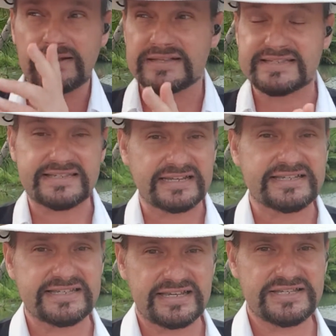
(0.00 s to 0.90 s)

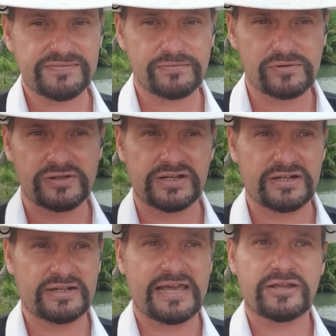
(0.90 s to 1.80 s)
successful,
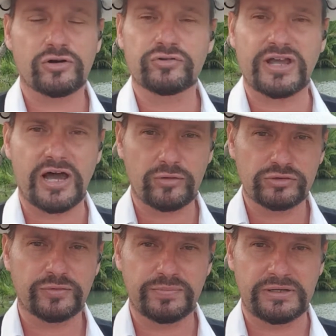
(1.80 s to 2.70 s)
like on
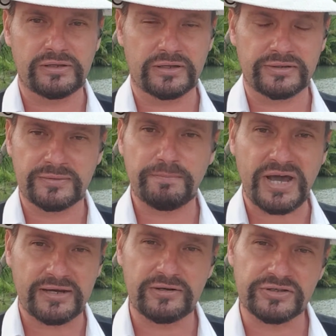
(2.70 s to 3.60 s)

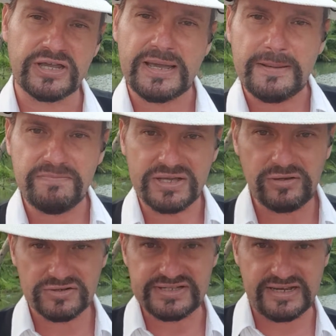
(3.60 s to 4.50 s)
autopilot,
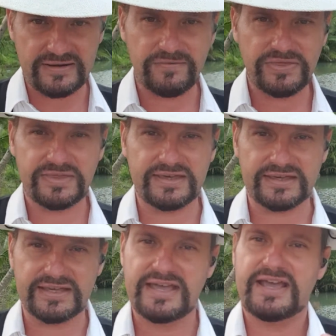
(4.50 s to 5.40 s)
because everything
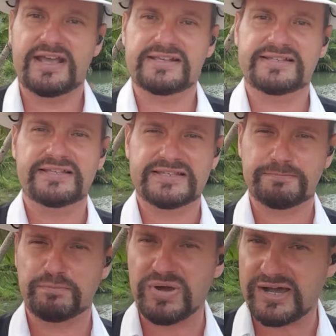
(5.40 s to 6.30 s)
has this
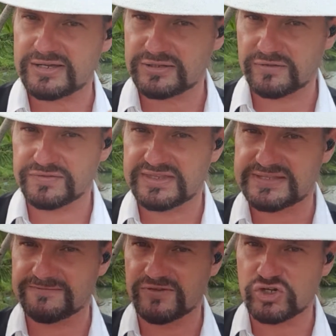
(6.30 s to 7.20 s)
part of this
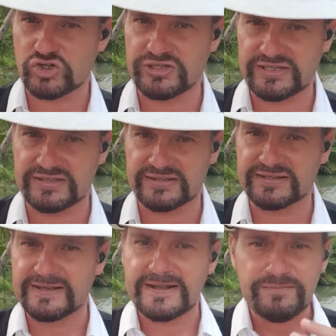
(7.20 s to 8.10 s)
vision in it.
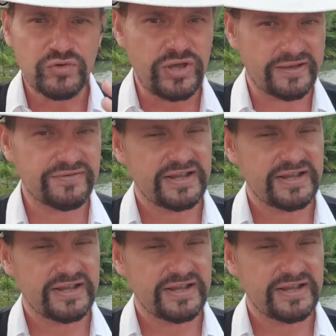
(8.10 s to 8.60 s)
You have